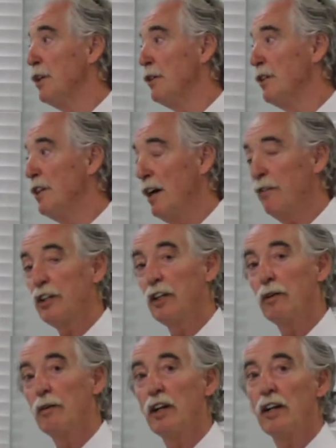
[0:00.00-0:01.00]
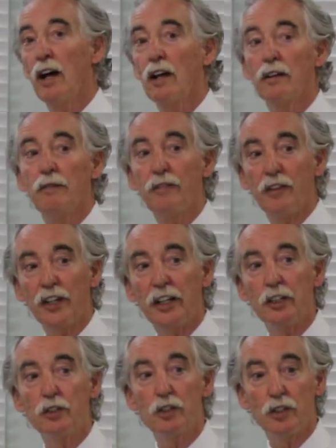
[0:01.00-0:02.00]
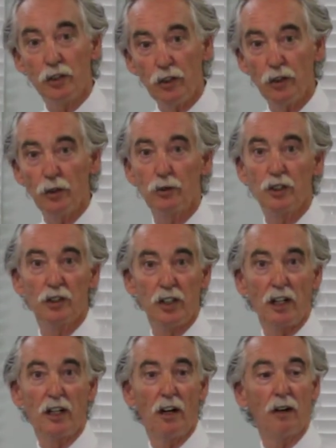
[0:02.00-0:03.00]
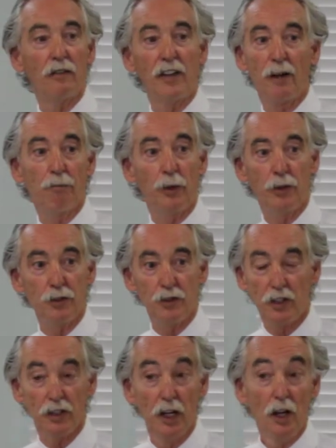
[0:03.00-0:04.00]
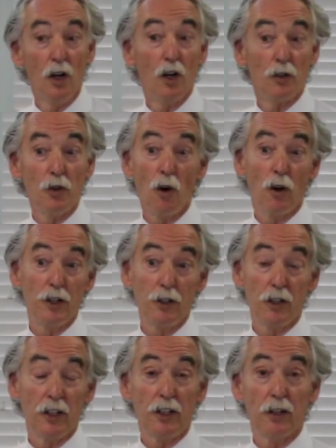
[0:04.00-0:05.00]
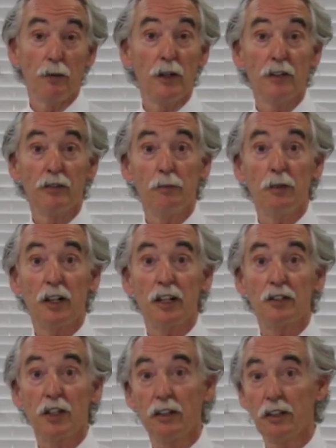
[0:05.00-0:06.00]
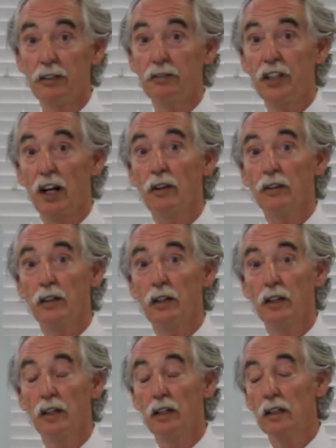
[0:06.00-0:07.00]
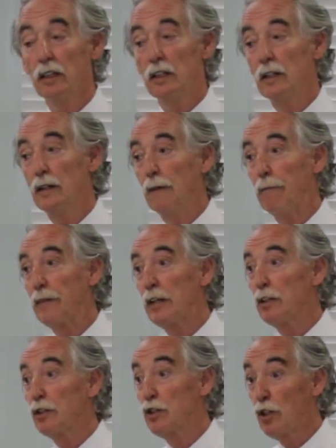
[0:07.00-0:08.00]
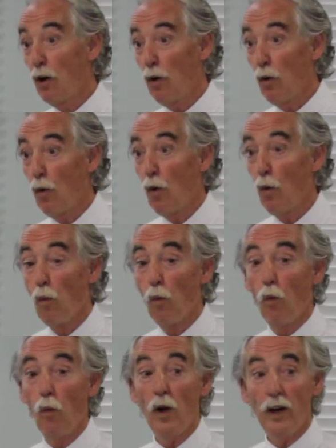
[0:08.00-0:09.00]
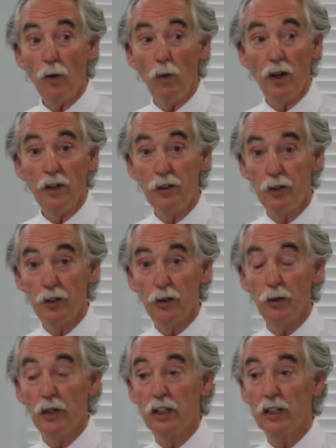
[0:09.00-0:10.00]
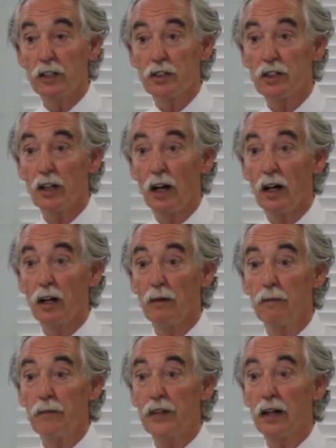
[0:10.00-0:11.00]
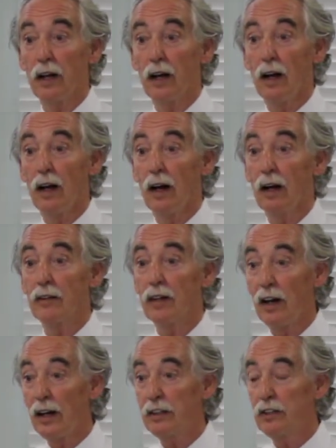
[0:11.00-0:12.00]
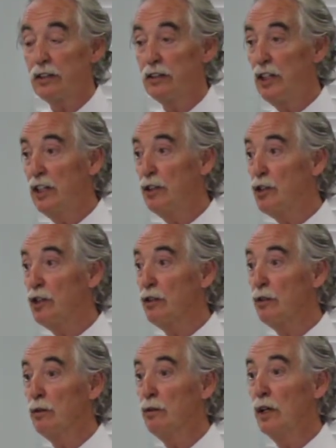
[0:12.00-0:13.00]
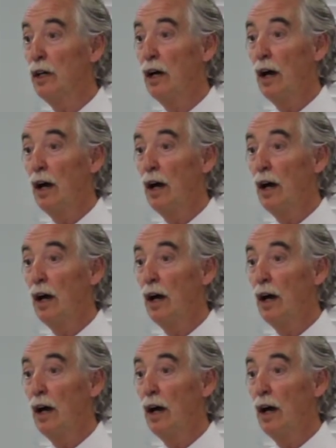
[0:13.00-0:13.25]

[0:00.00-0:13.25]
You're never going to run out of things to do to take care of that person, nor are you going to get rid of them unless they leave town. So what I want to do is I'd like to teach you.